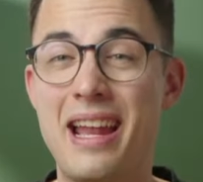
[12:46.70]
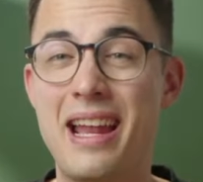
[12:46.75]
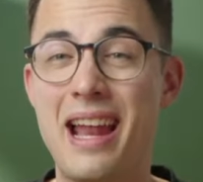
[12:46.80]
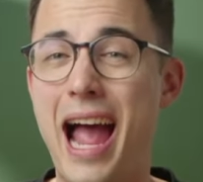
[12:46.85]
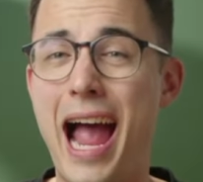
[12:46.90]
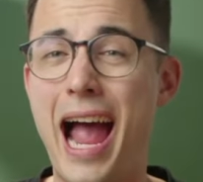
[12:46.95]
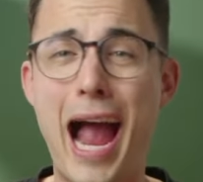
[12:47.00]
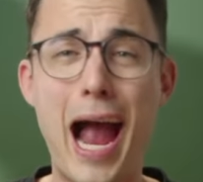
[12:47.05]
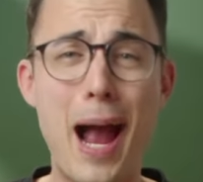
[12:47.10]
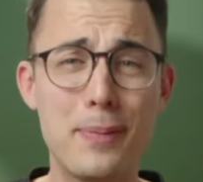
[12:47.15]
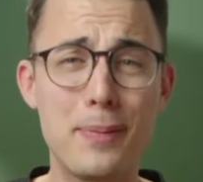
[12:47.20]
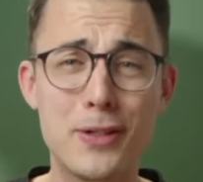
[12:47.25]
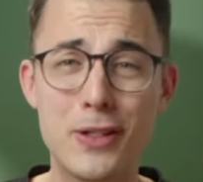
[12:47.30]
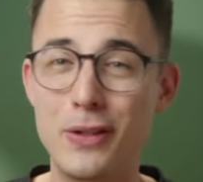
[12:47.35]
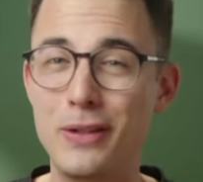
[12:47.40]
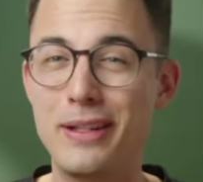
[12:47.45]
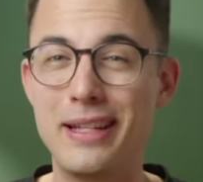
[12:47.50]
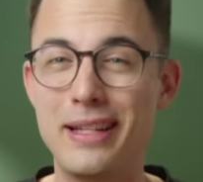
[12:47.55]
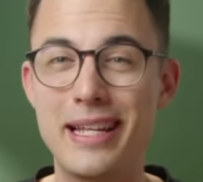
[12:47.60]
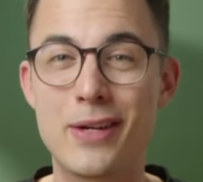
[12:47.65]
an
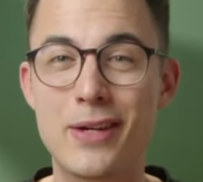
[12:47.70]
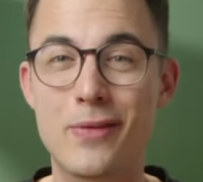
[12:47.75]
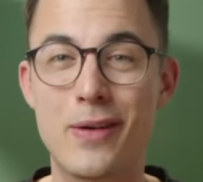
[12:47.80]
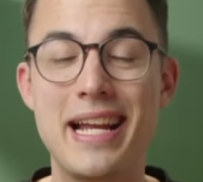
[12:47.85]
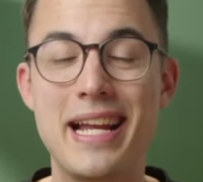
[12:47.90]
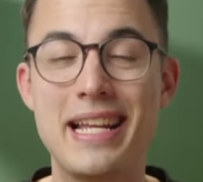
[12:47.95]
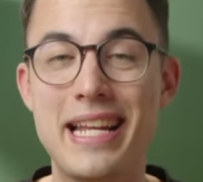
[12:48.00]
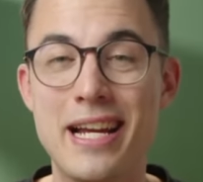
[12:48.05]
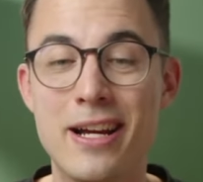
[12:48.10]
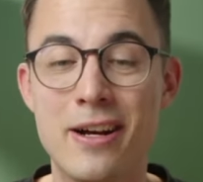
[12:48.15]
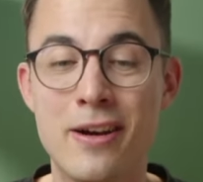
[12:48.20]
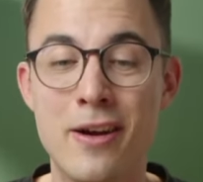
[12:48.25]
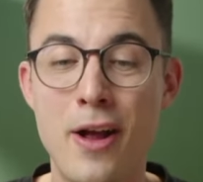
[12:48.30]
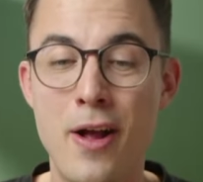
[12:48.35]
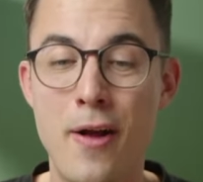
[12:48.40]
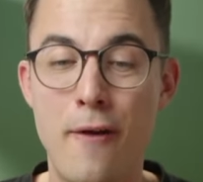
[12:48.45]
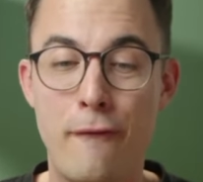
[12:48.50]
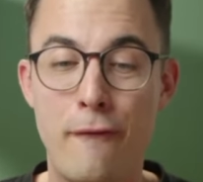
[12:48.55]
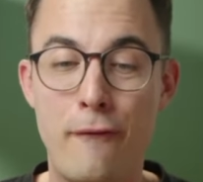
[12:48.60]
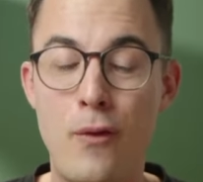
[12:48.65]
absolutely great year
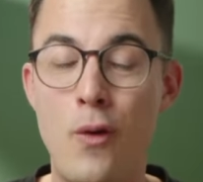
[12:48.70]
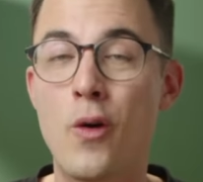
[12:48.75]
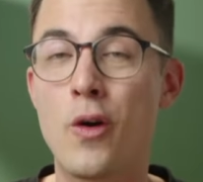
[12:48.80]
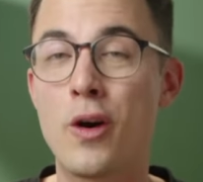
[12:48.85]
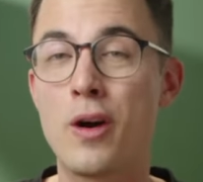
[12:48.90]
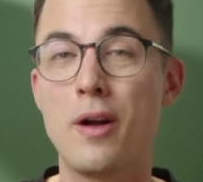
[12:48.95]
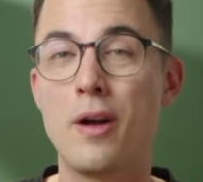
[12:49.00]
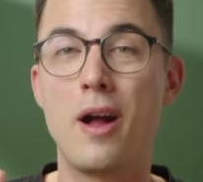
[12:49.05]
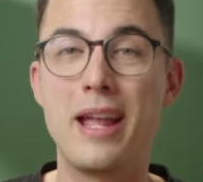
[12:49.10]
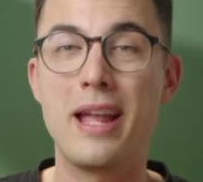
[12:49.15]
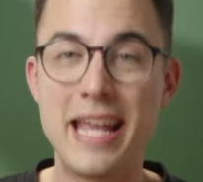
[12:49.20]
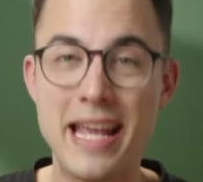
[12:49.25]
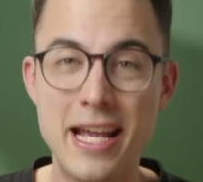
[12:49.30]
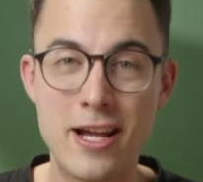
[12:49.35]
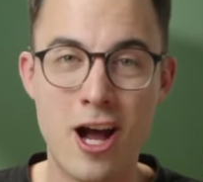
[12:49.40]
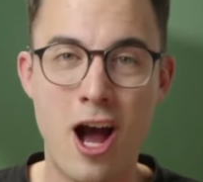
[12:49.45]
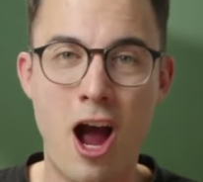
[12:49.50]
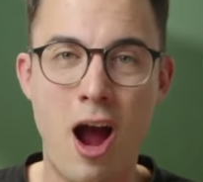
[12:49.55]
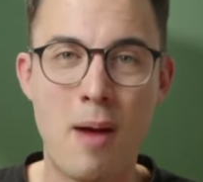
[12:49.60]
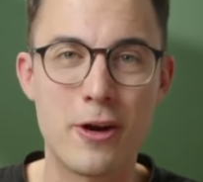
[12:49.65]
for
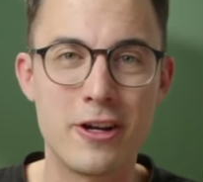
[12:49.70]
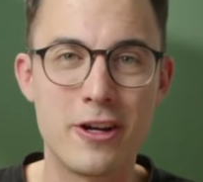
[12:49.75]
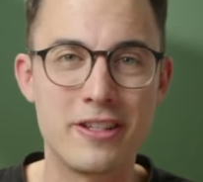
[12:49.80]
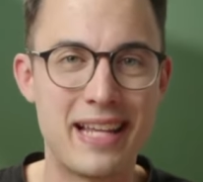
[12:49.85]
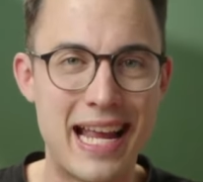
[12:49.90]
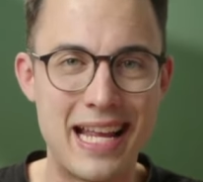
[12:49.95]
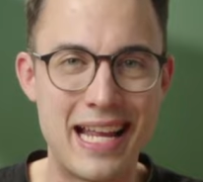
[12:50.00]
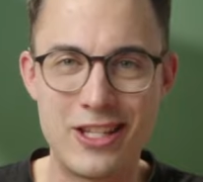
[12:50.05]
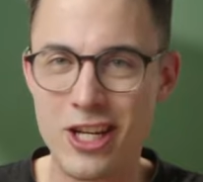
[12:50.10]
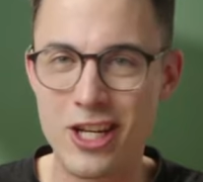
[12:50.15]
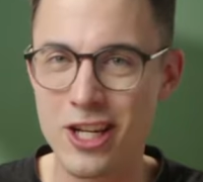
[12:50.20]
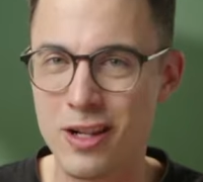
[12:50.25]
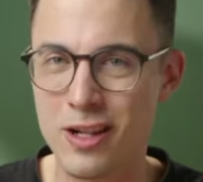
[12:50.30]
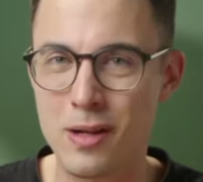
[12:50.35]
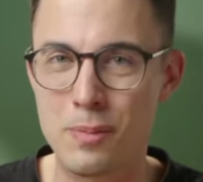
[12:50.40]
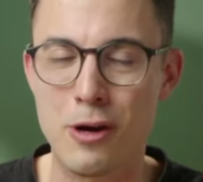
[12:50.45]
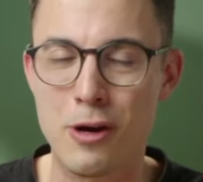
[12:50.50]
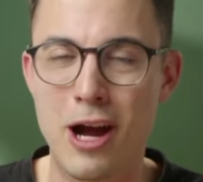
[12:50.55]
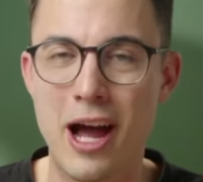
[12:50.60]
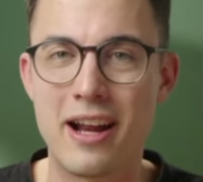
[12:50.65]
e-commerce and
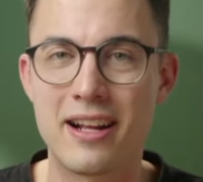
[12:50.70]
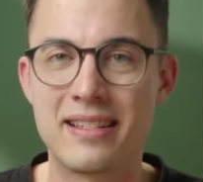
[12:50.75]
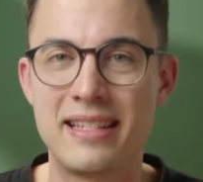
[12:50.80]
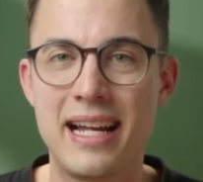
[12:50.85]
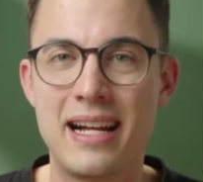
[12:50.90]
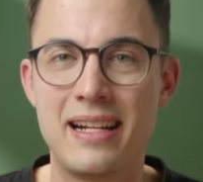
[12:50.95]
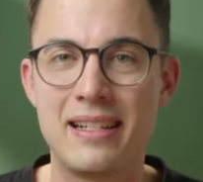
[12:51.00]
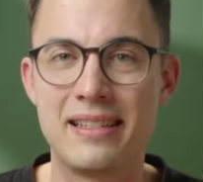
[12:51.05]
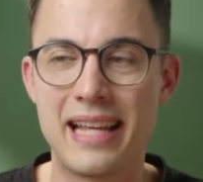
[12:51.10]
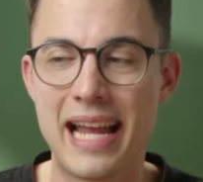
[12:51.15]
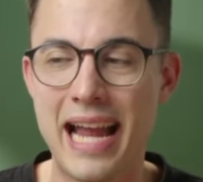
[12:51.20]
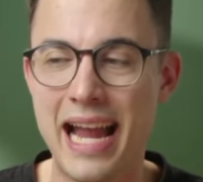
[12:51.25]
digital product sales.